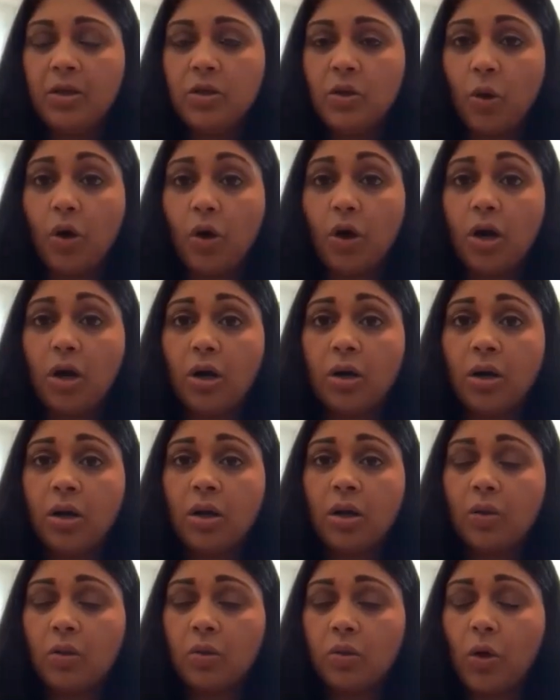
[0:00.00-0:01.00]
your
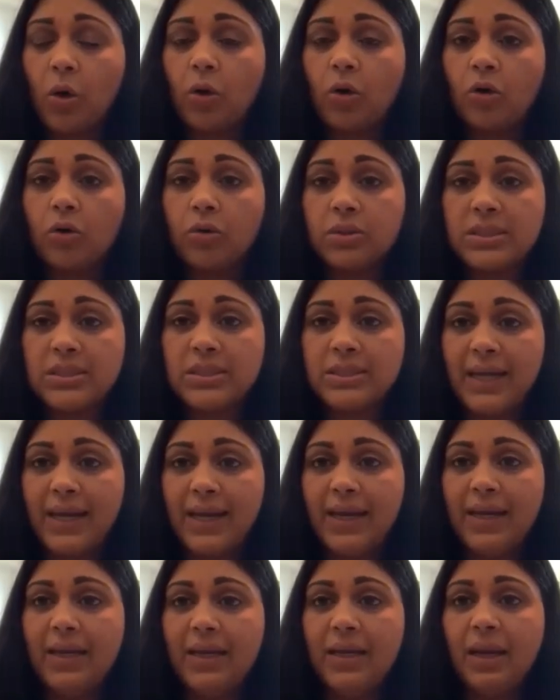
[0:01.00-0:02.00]
local
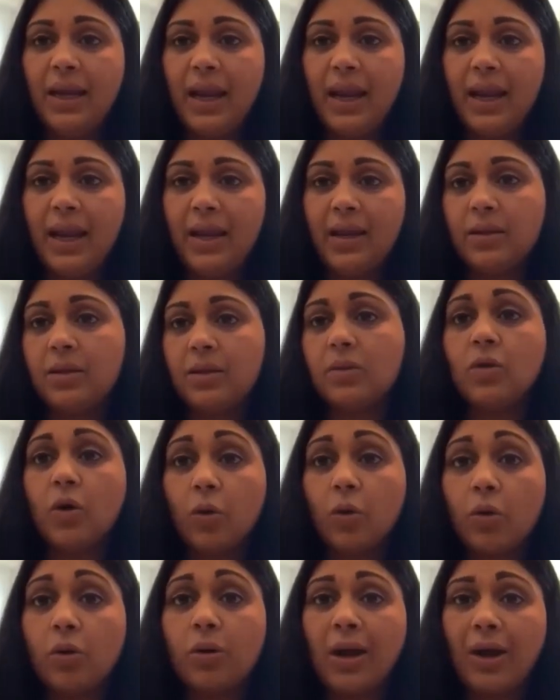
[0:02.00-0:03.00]
state and
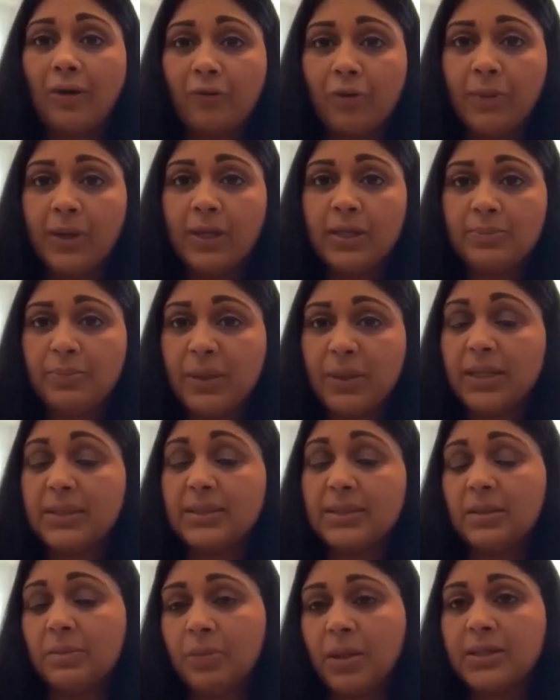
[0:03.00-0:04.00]
local governments,
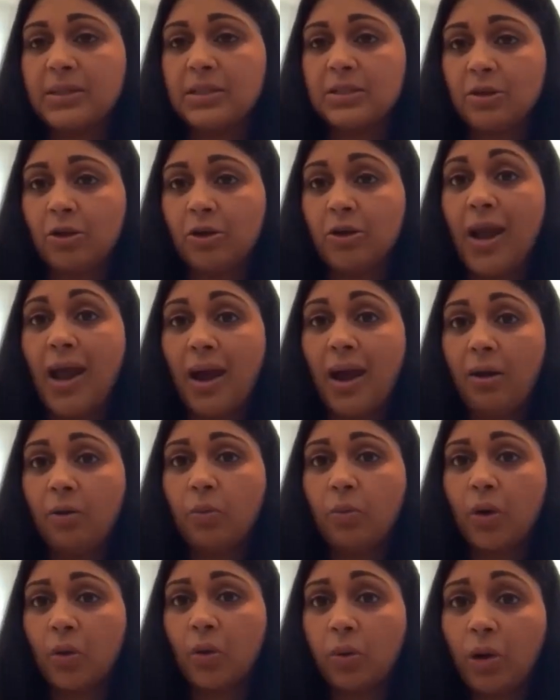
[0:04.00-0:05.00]
because some places are
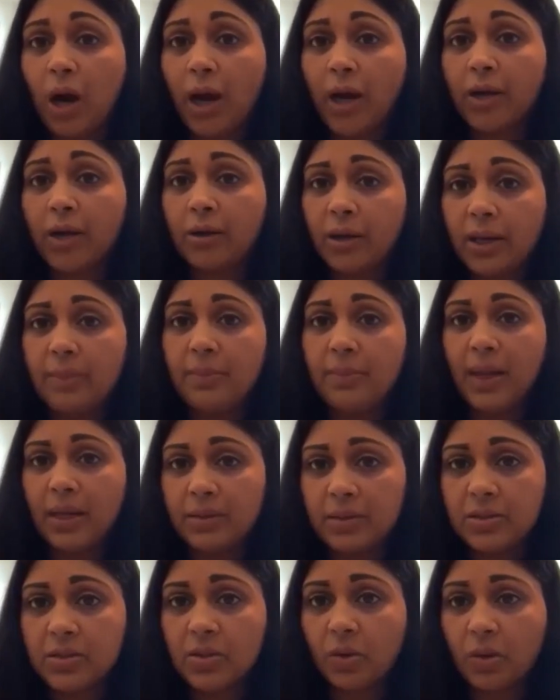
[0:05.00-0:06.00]
now requiring
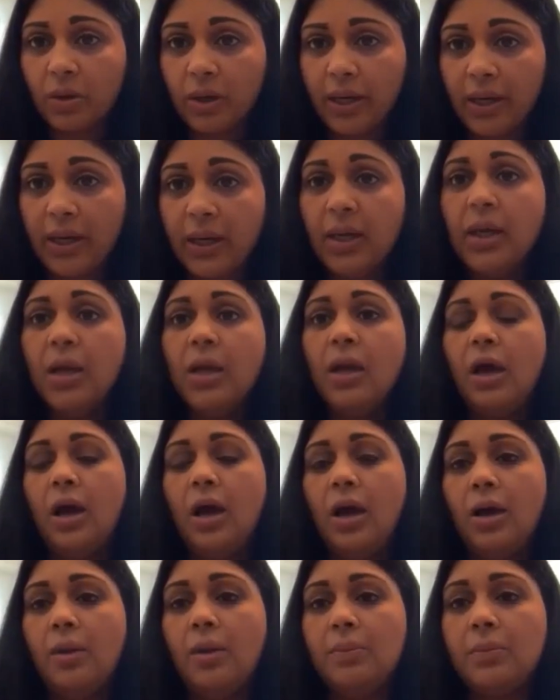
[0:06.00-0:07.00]
mandatory
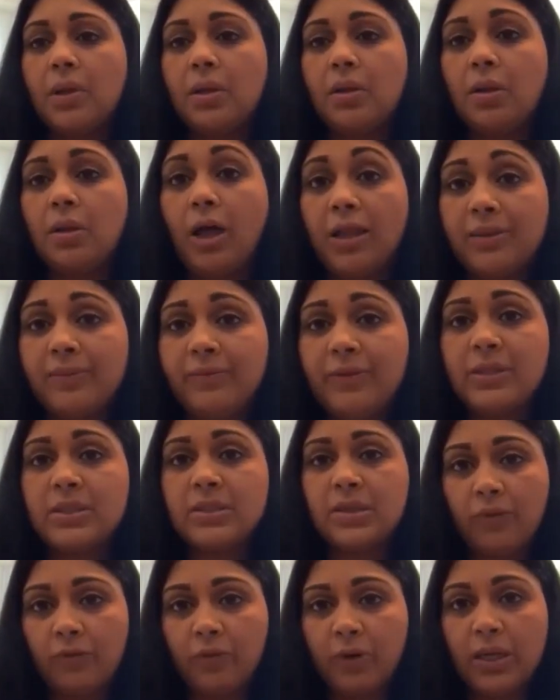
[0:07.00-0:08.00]
cloth
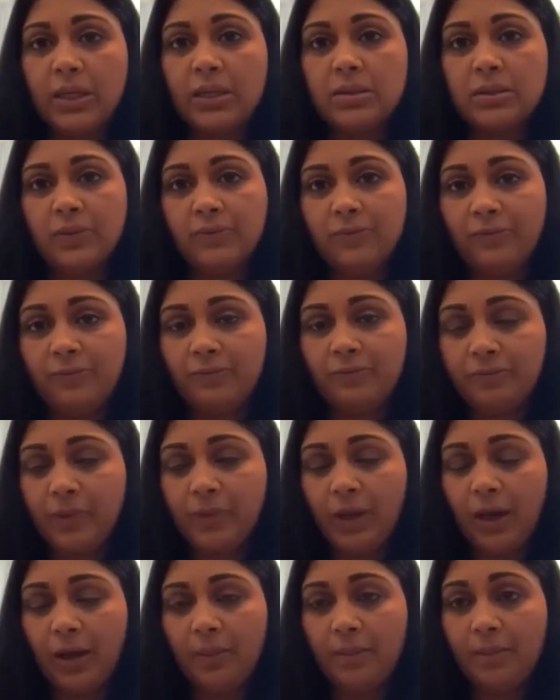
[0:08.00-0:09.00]
face coverings
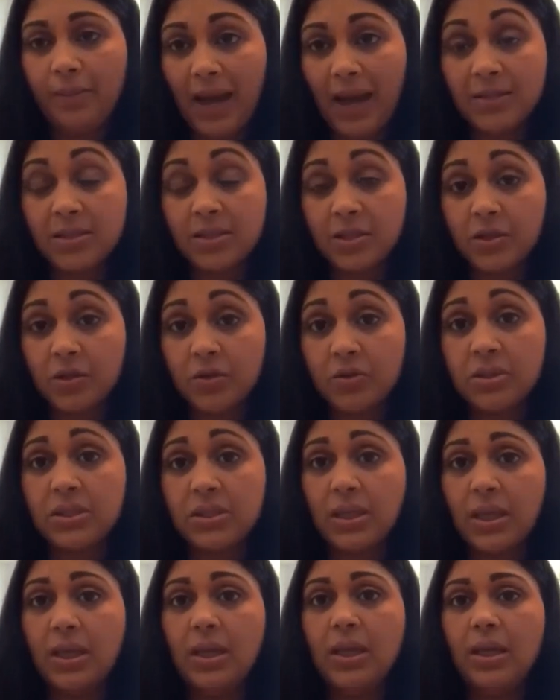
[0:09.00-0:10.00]
and mask
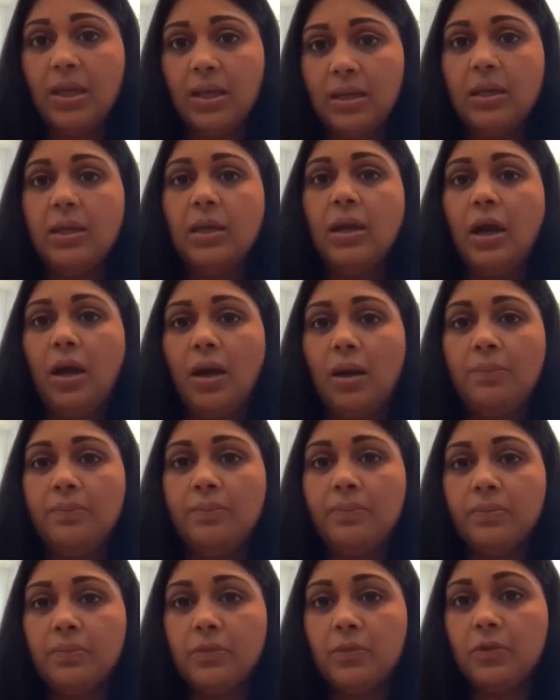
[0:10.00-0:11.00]
use in
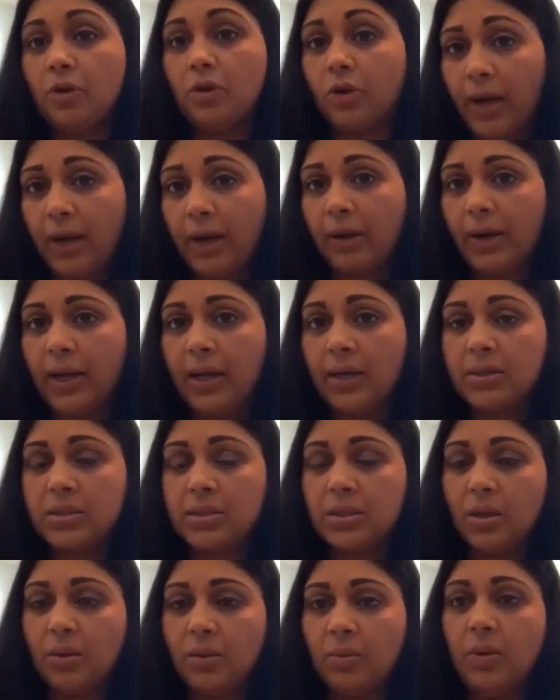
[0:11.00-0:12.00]
your area.
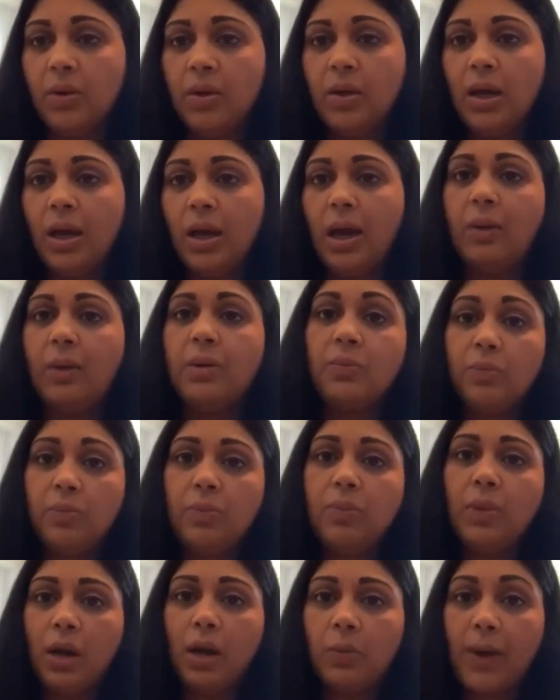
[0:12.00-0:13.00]
So I would
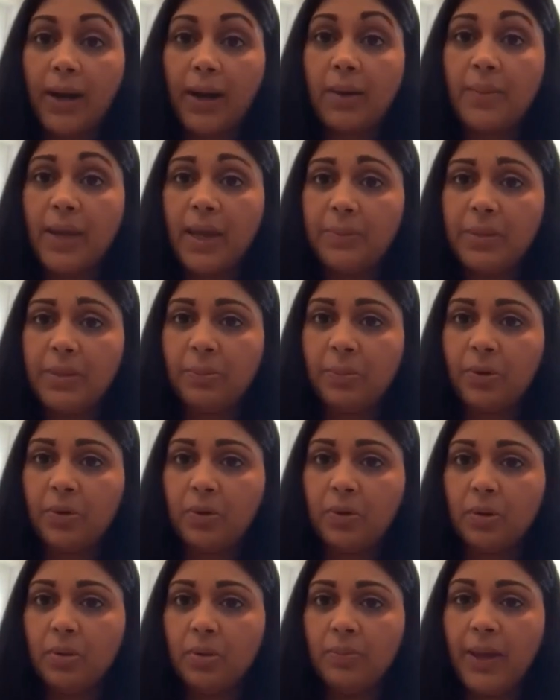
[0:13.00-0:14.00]
recommend
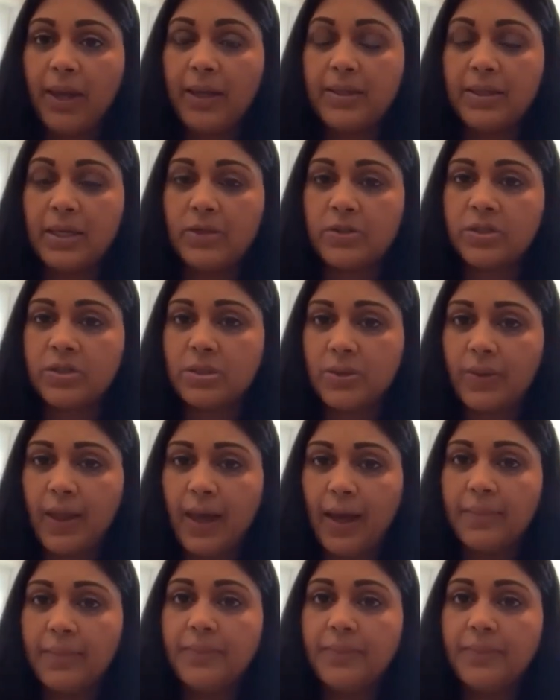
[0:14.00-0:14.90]
people pay attention to that.